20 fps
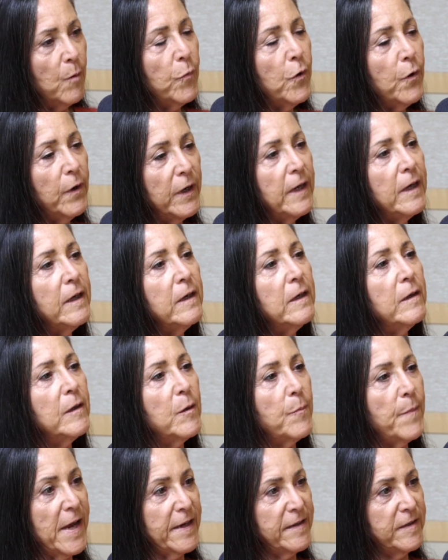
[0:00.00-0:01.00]
putting
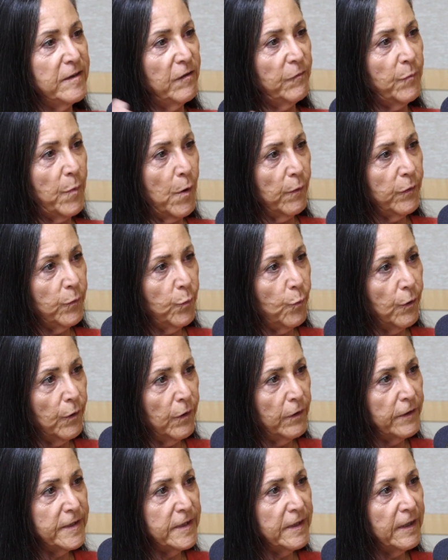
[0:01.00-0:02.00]
the best of both
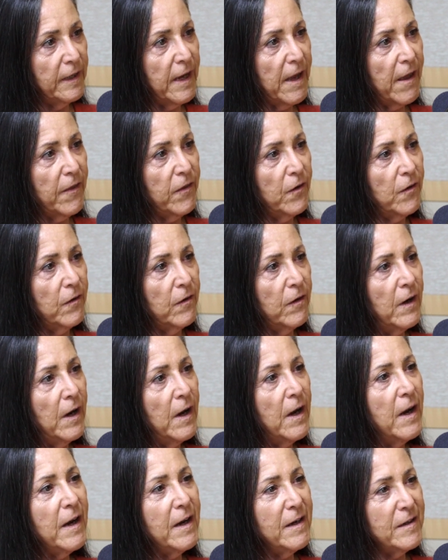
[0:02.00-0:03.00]
worlds together
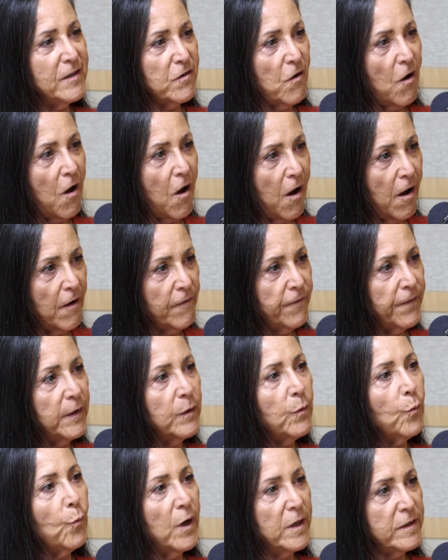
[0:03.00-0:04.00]
is
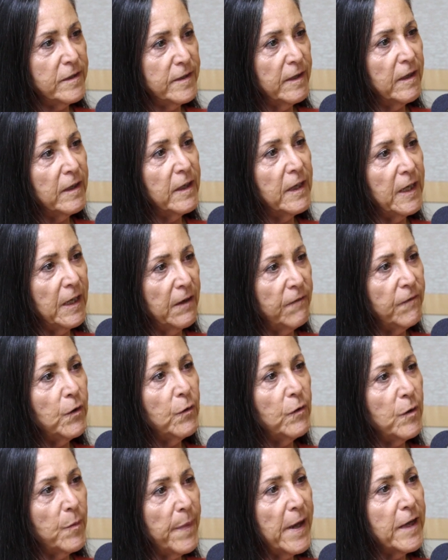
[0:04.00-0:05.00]
often what's going to give
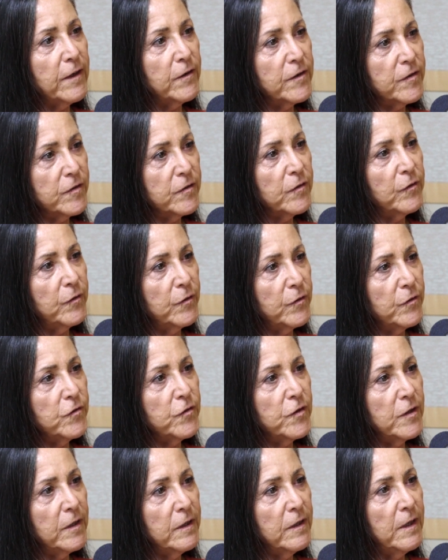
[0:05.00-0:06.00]
you the better
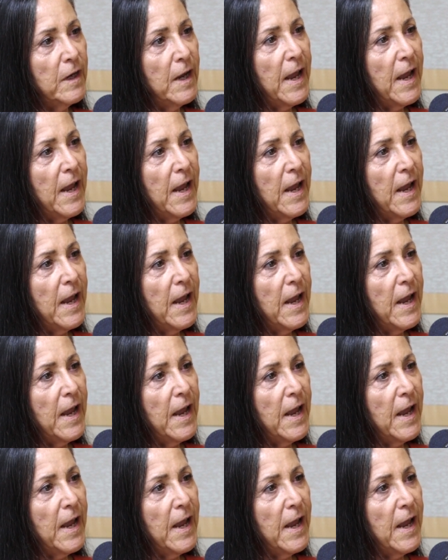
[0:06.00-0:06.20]
solution.